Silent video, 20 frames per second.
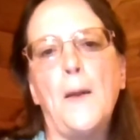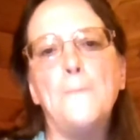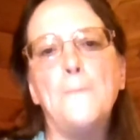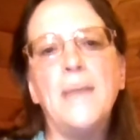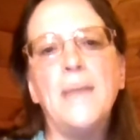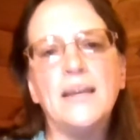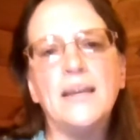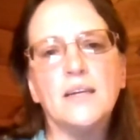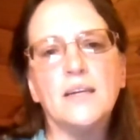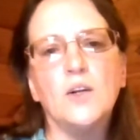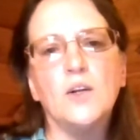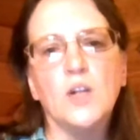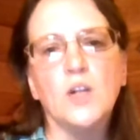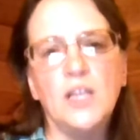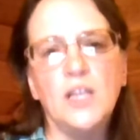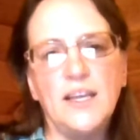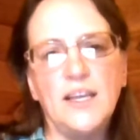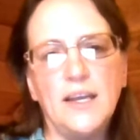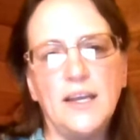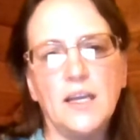medical
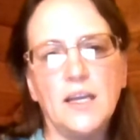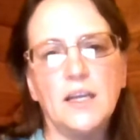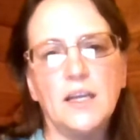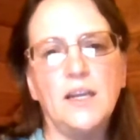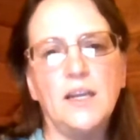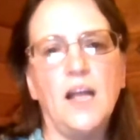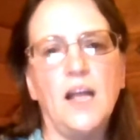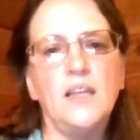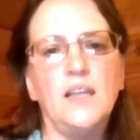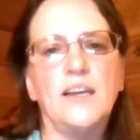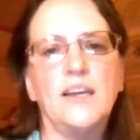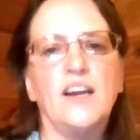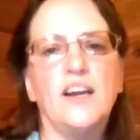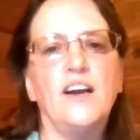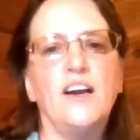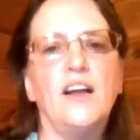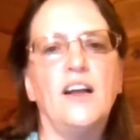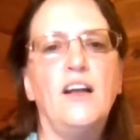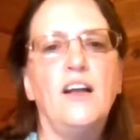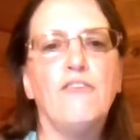clinic, not like
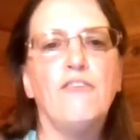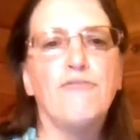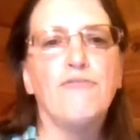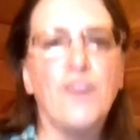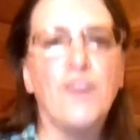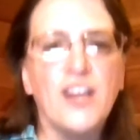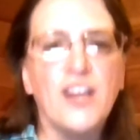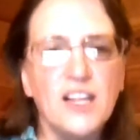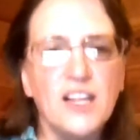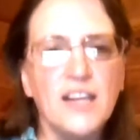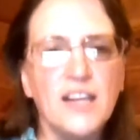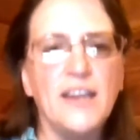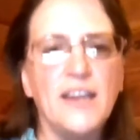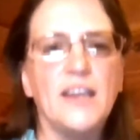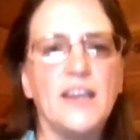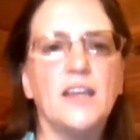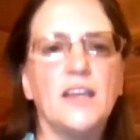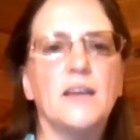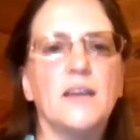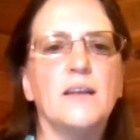a free
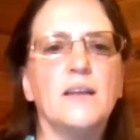clinic